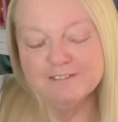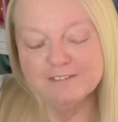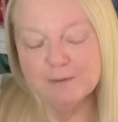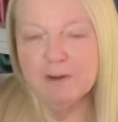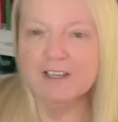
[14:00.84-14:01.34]

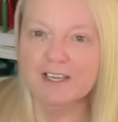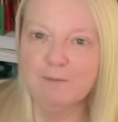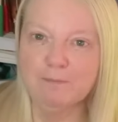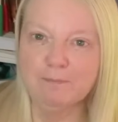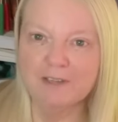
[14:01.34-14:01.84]
they might get a
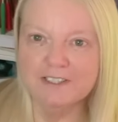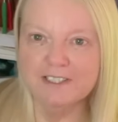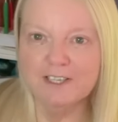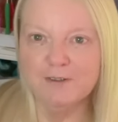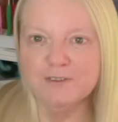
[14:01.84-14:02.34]
bloody
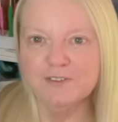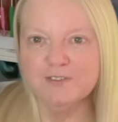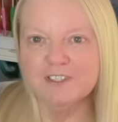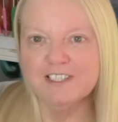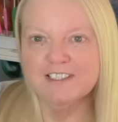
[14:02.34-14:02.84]
nose for it.